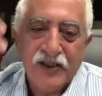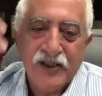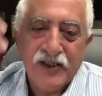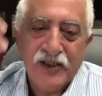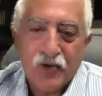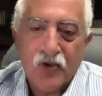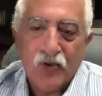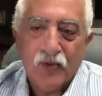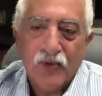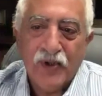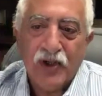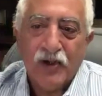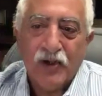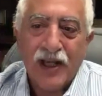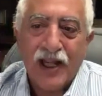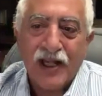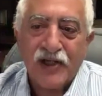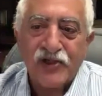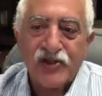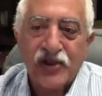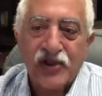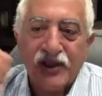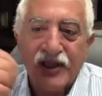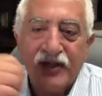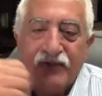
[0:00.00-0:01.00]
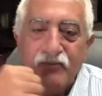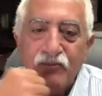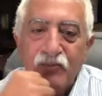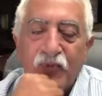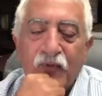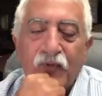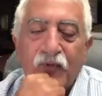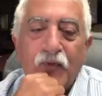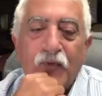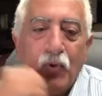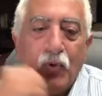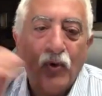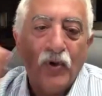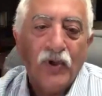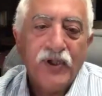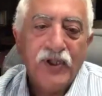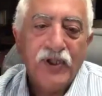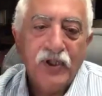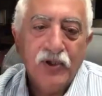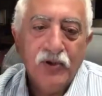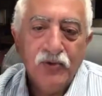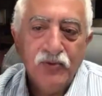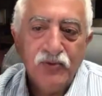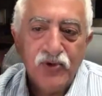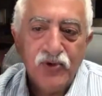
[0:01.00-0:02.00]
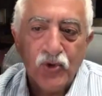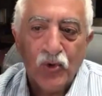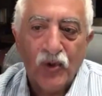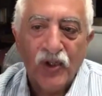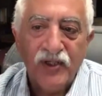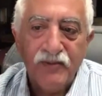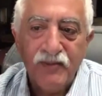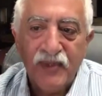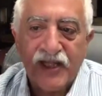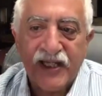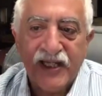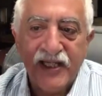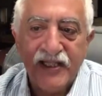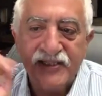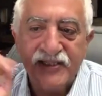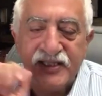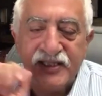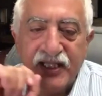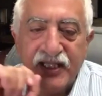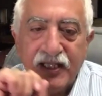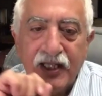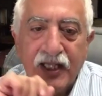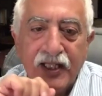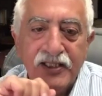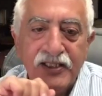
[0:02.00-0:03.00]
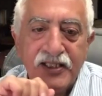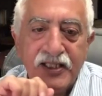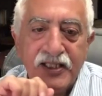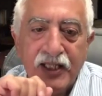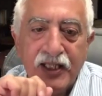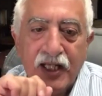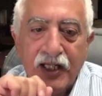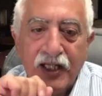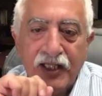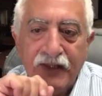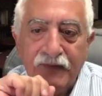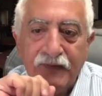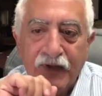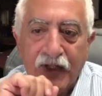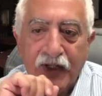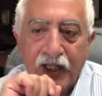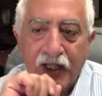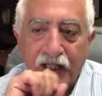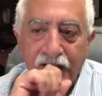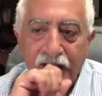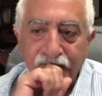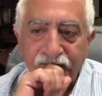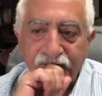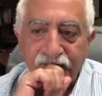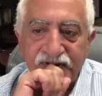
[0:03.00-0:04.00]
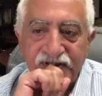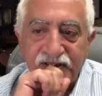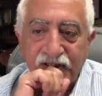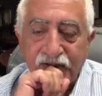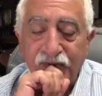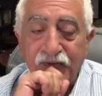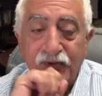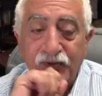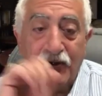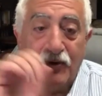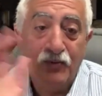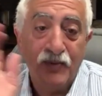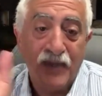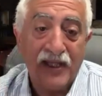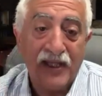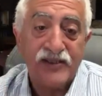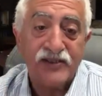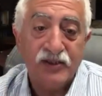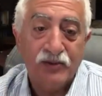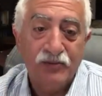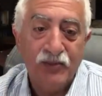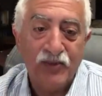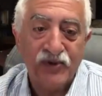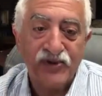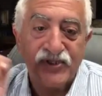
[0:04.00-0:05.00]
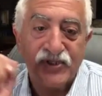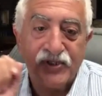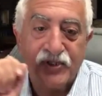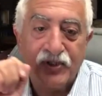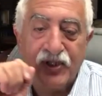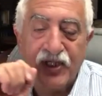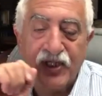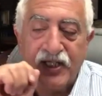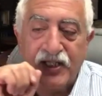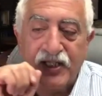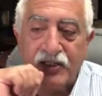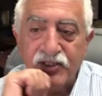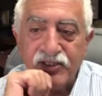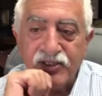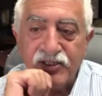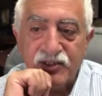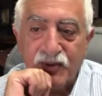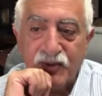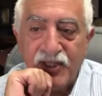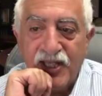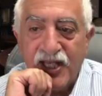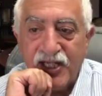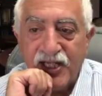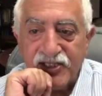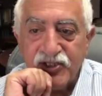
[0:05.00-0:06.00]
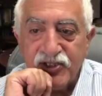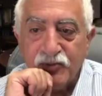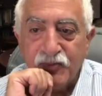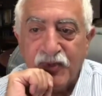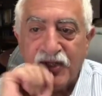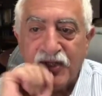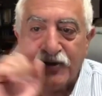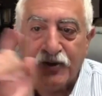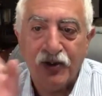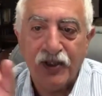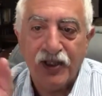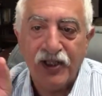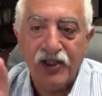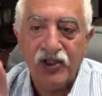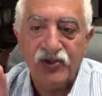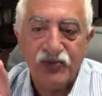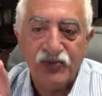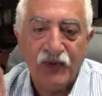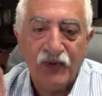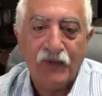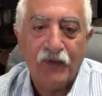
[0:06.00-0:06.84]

your career, actually, even before you joined McKinsey in 1995. Almost 30 years, though. Next year will be 30 years